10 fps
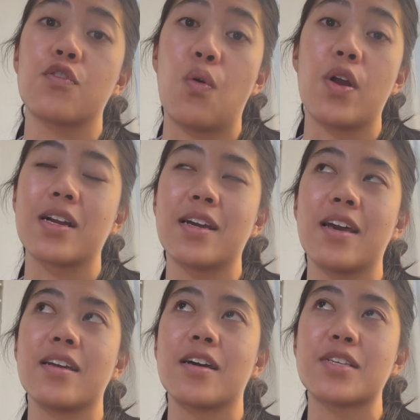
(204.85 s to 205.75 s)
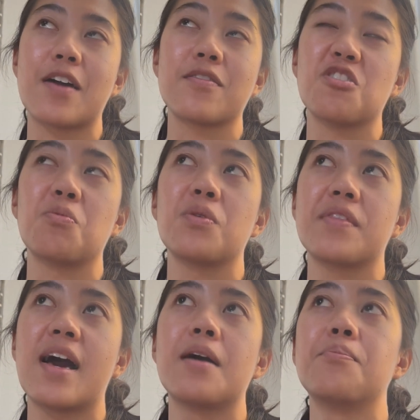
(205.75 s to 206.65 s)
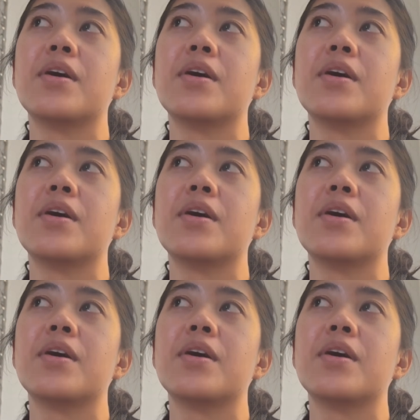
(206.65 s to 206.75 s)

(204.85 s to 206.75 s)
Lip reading: cork, and I was having trouble with that.